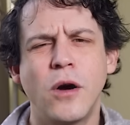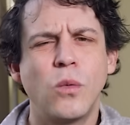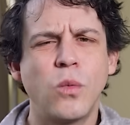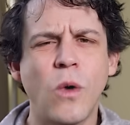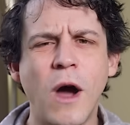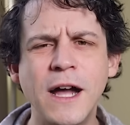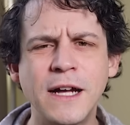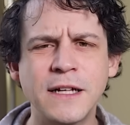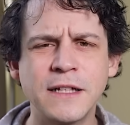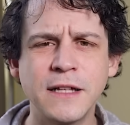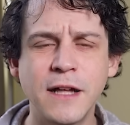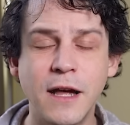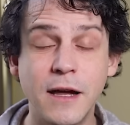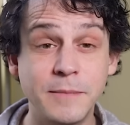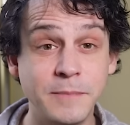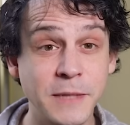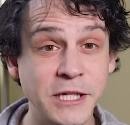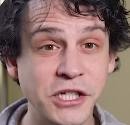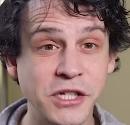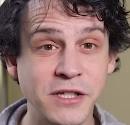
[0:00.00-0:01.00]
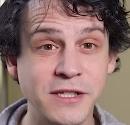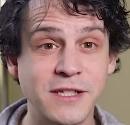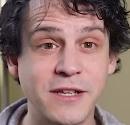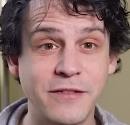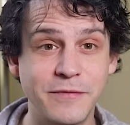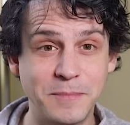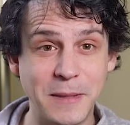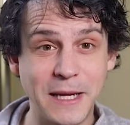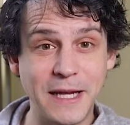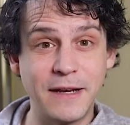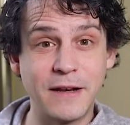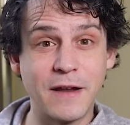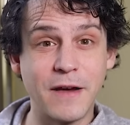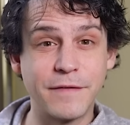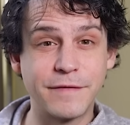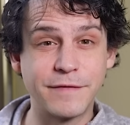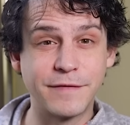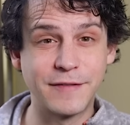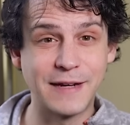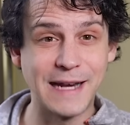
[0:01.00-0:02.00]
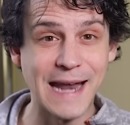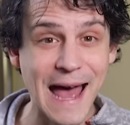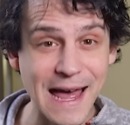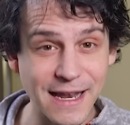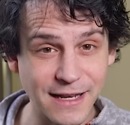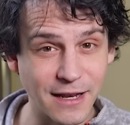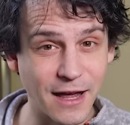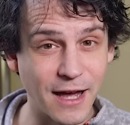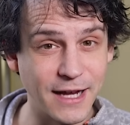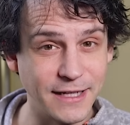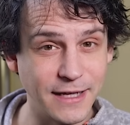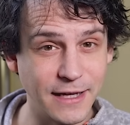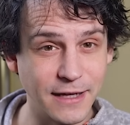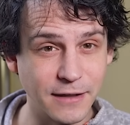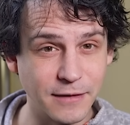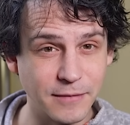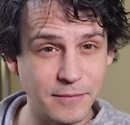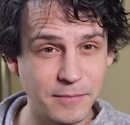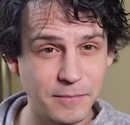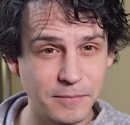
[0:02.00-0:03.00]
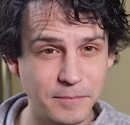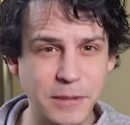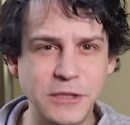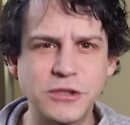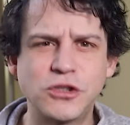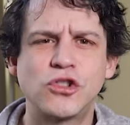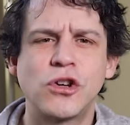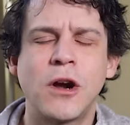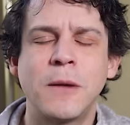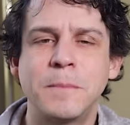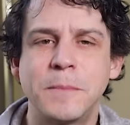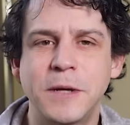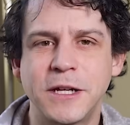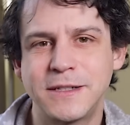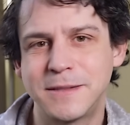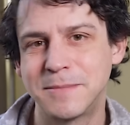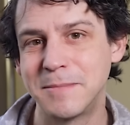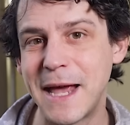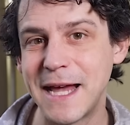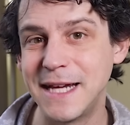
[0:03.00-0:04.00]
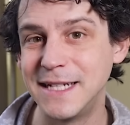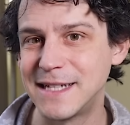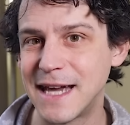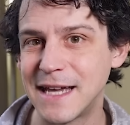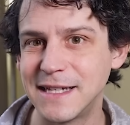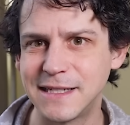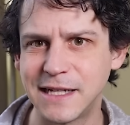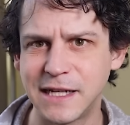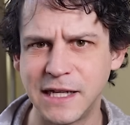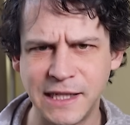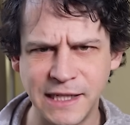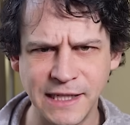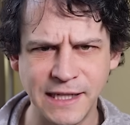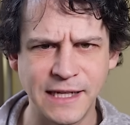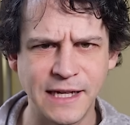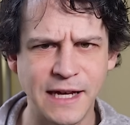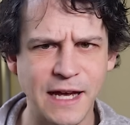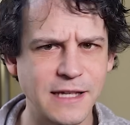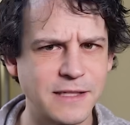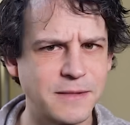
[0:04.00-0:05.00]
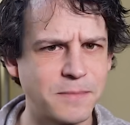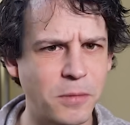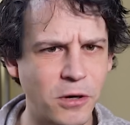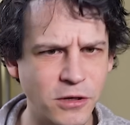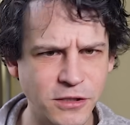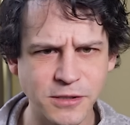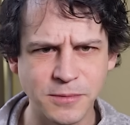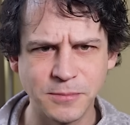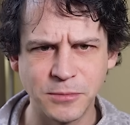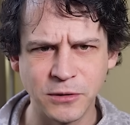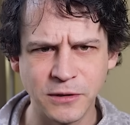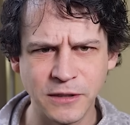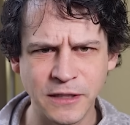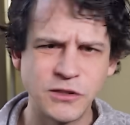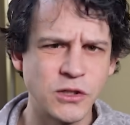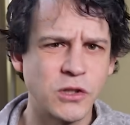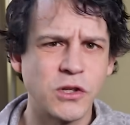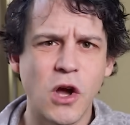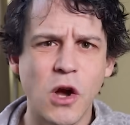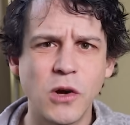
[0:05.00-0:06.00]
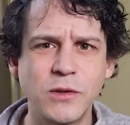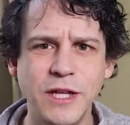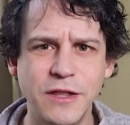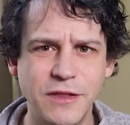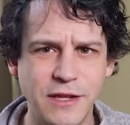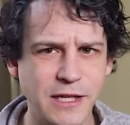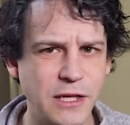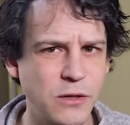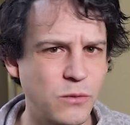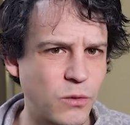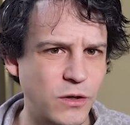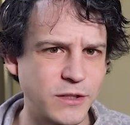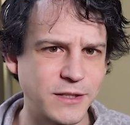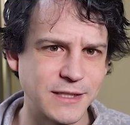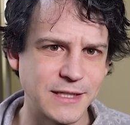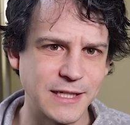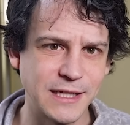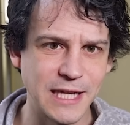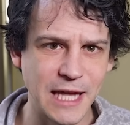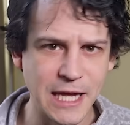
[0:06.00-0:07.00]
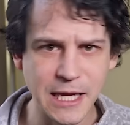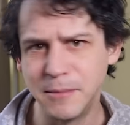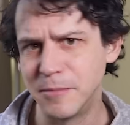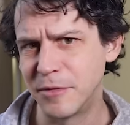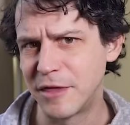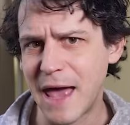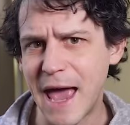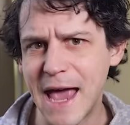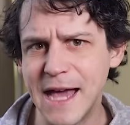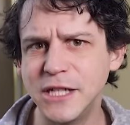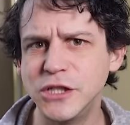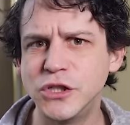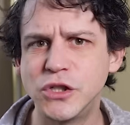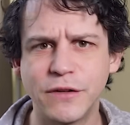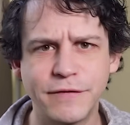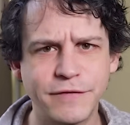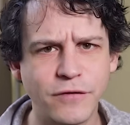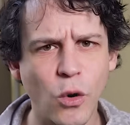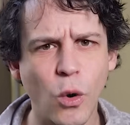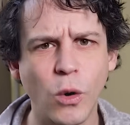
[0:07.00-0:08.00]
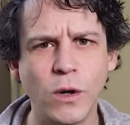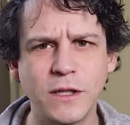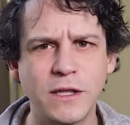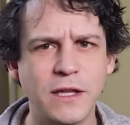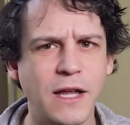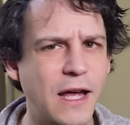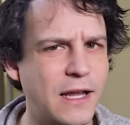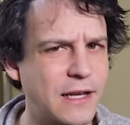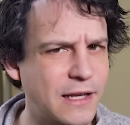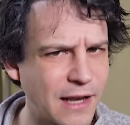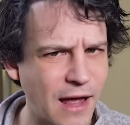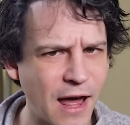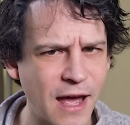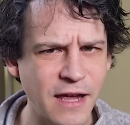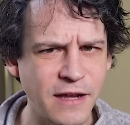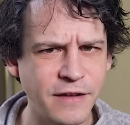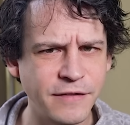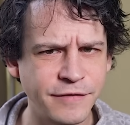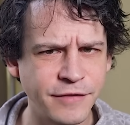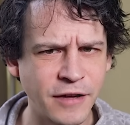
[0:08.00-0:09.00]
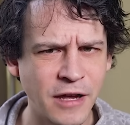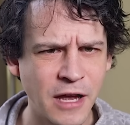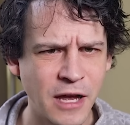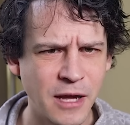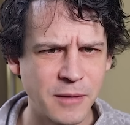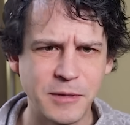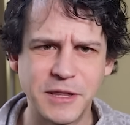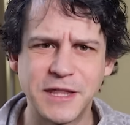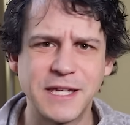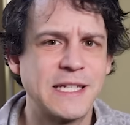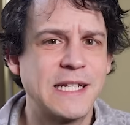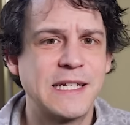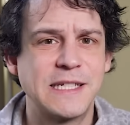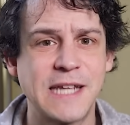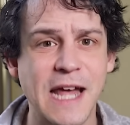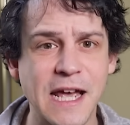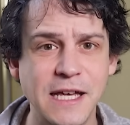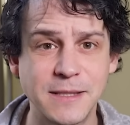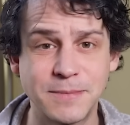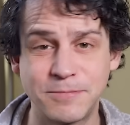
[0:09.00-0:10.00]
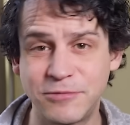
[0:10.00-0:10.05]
a while, emissions have been flatlining. But Trump has made as clear as possible not only that he wants to keep the age of oil alive, but that it takes